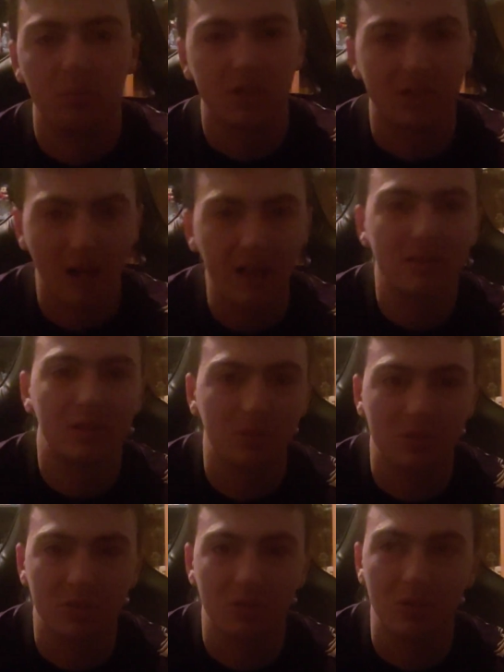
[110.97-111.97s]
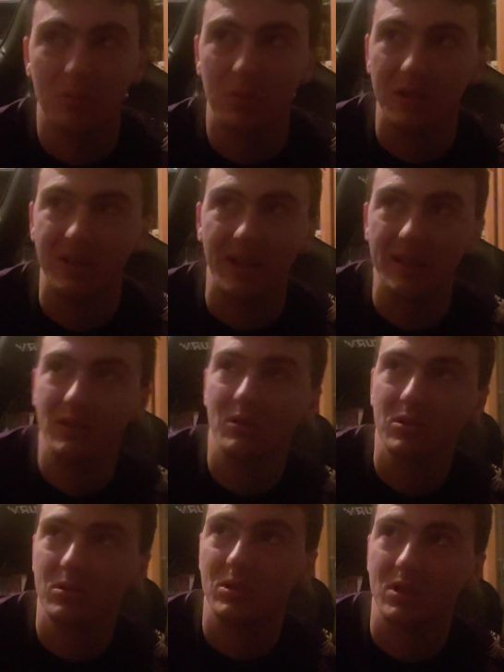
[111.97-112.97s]
besides those two, but like
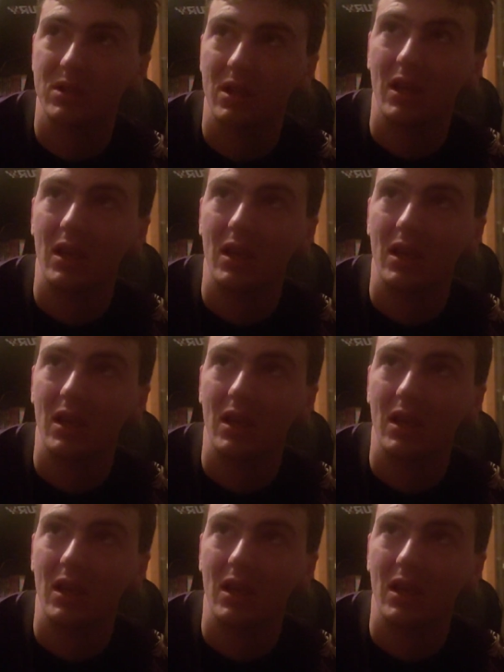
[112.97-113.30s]
those are just